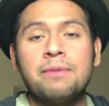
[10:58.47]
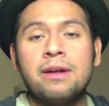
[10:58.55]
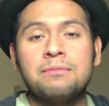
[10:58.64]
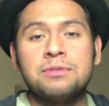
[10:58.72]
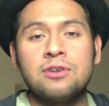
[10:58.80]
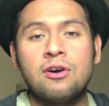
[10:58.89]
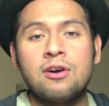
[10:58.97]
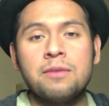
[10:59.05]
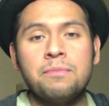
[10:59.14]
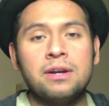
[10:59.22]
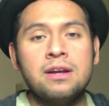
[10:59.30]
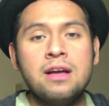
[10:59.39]
I'm sorry,
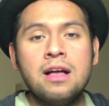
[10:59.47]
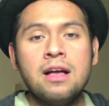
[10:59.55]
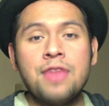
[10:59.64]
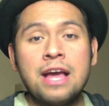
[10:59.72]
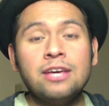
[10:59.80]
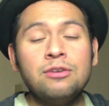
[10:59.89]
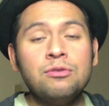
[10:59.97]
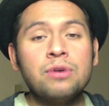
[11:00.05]
but thank you